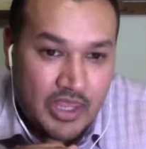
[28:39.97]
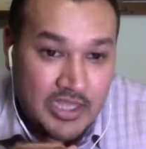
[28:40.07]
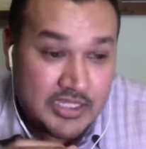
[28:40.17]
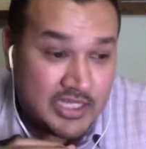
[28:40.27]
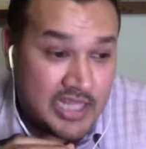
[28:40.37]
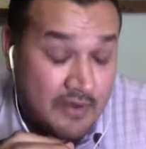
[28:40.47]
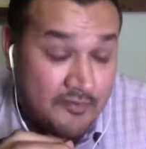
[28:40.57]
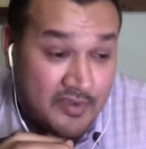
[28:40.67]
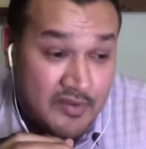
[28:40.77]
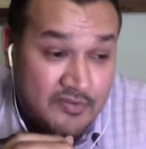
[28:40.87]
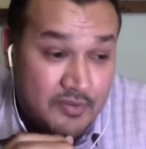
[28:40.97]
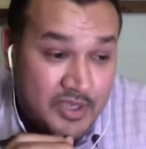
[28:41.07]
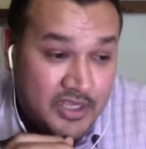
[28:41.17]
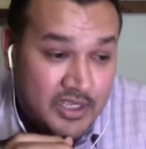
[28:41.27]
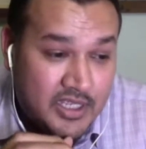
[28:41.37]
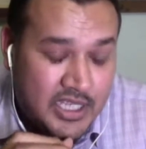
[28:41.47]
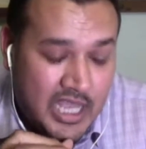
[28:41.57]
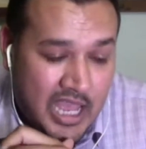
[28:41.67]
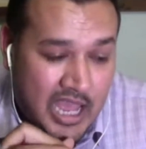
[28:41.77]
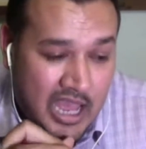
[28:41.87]
It's a lot of fun for me,
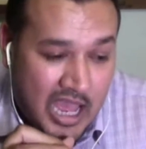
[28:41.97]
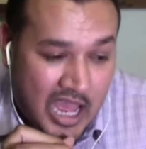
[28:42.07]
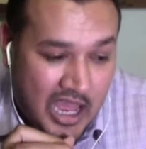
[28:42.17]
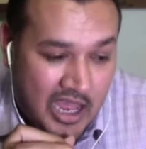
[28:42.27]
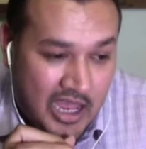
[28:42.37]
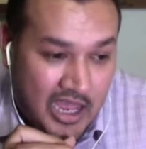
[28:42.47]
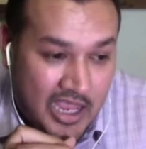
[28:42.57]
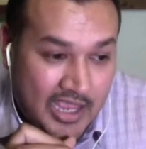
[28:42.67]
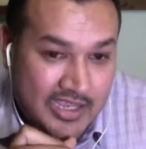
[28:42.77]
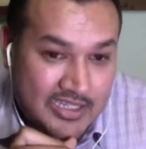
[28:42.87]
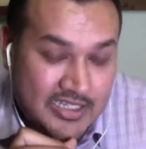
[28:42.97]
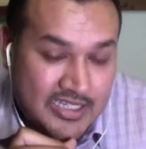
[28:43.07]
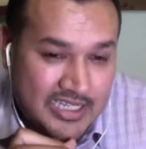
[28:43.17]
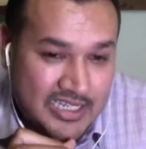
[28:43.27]
and